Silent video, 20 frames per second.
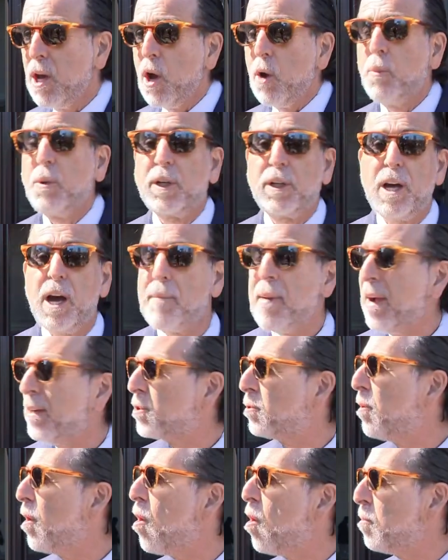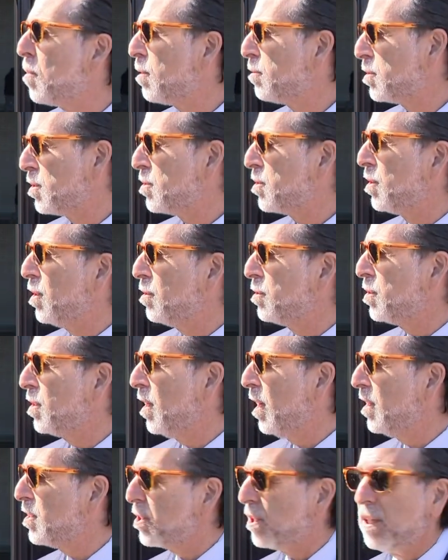would come out to a homeowners
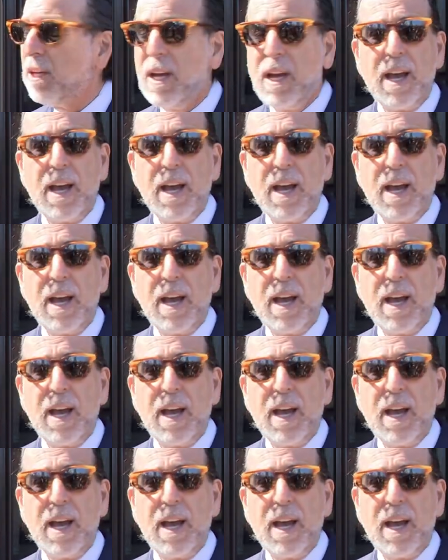association